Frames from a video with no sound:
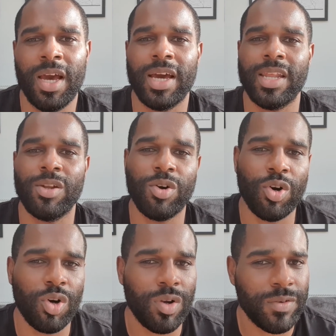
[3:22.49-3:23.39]
And then
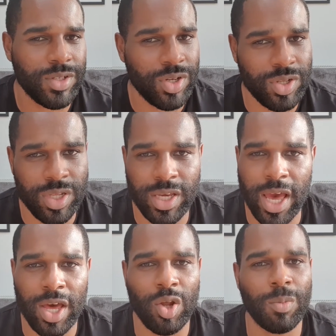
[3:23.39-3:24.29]
all of a sudden you
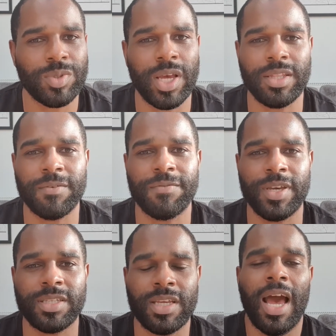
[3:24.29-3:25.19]
get an upset
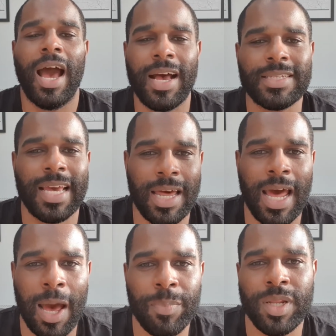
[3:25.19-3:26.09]
defeat, as can
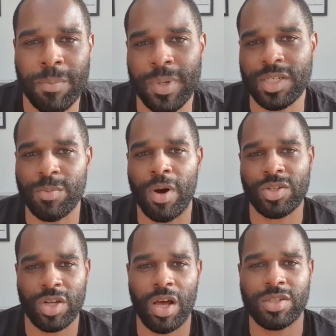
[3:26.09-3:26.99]
happen in mixed
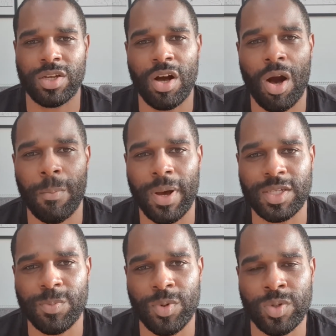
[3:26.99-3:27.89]
martial arts and combat
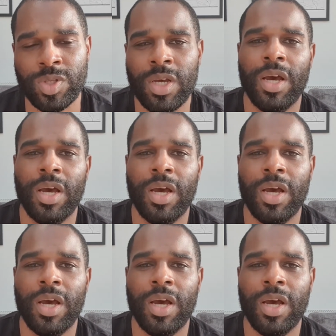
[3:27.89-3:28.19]
sports.